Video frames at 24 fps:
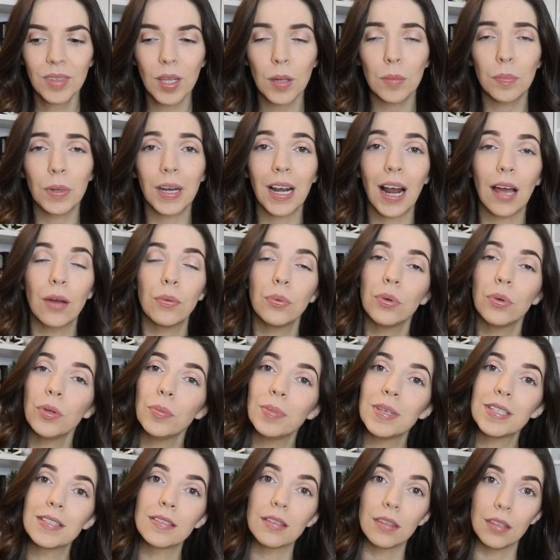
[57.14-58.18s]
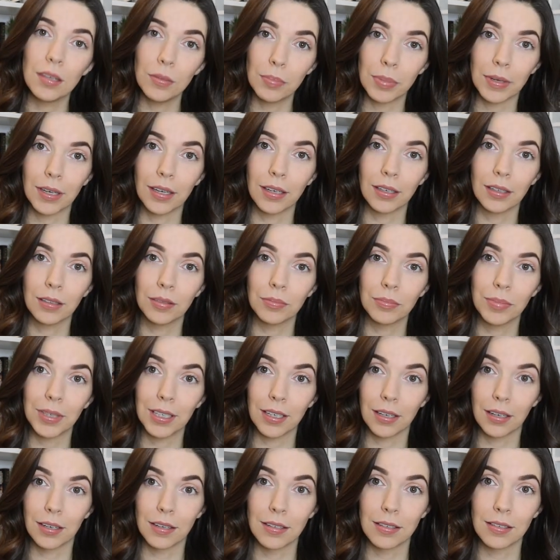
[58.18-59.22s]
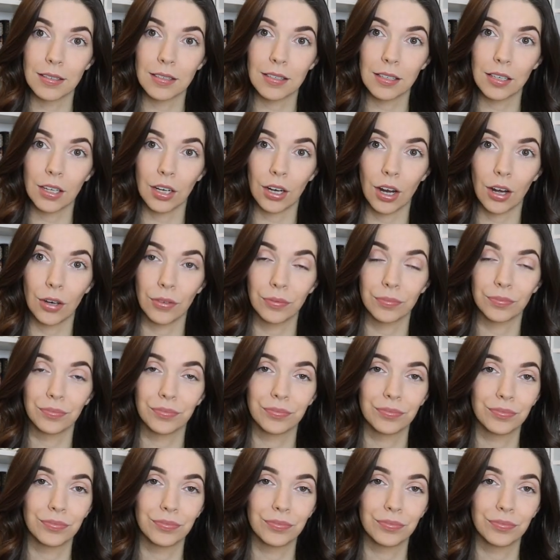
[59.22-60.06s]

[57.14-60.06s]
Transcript: But I will be sleeping because, you know,